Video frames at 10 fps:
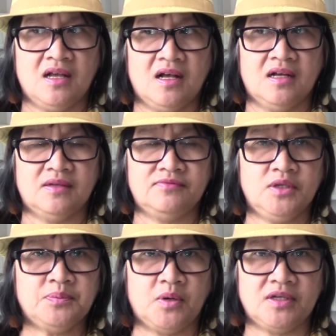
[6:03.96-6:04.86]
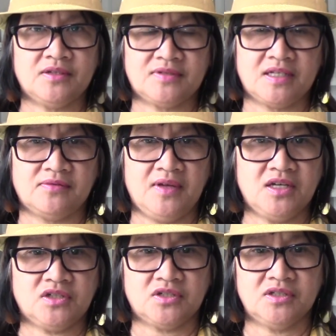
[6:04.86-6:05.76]
uh, viewpoint of
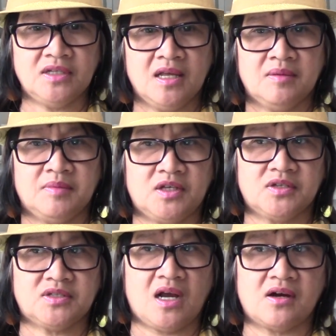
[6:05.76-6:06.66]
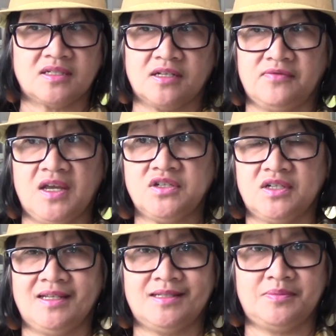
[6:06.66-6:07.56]
salvation because our
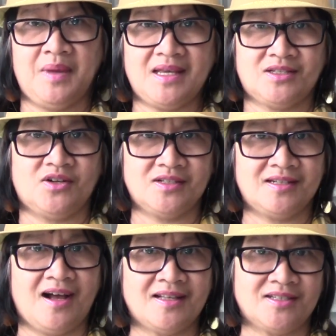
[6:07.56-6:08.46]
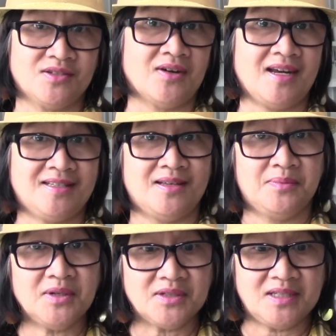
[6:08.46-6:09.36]
salvation is based on God's grace
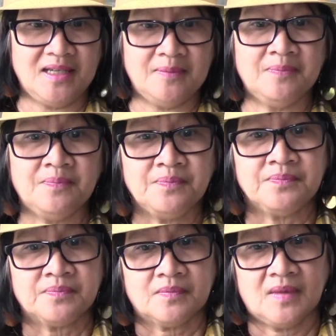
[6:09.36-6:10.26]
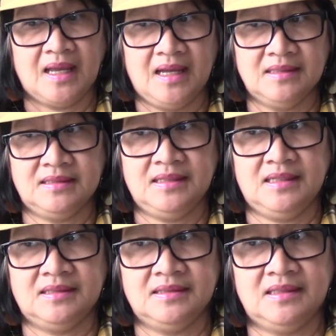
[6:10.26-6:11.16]
and mercy. And
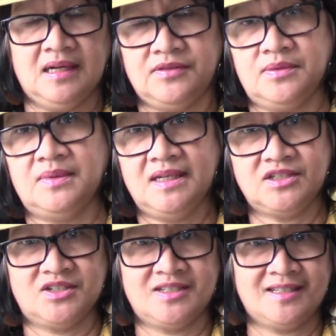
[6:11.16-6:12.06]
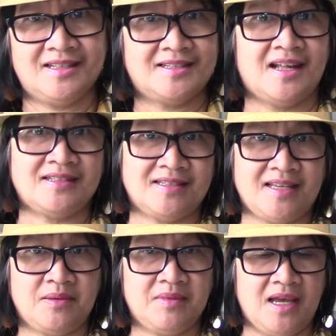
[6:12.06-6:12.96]
in other religions, it's not the
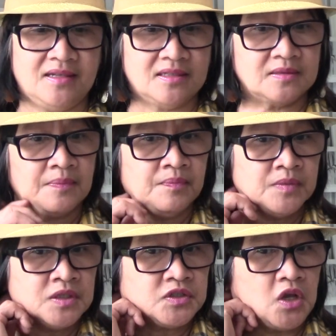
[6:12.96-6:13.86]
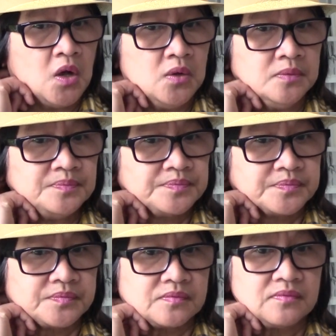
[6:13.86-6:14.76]
same case. So,
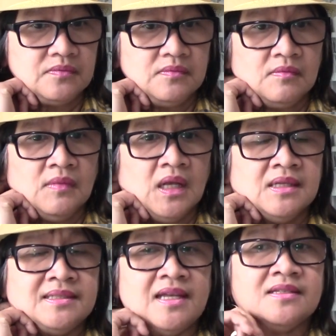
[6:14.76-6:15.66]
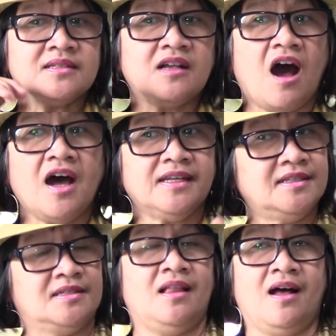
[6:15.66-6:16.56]
since God
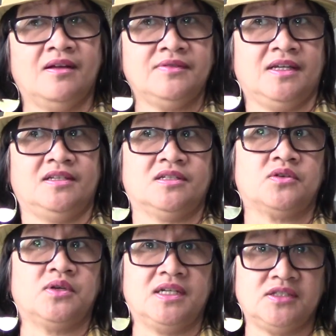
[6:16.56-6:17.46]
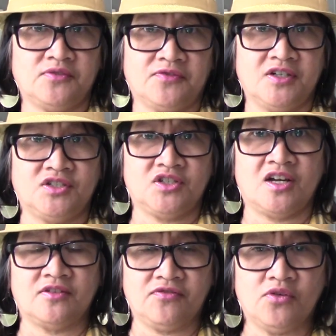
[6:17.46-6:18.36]
is love, that is according to 1
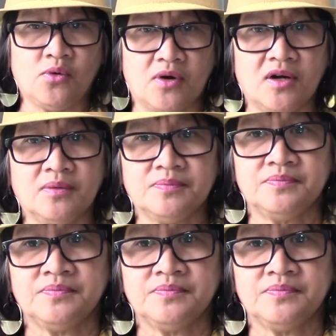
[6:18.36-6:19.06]
John 4,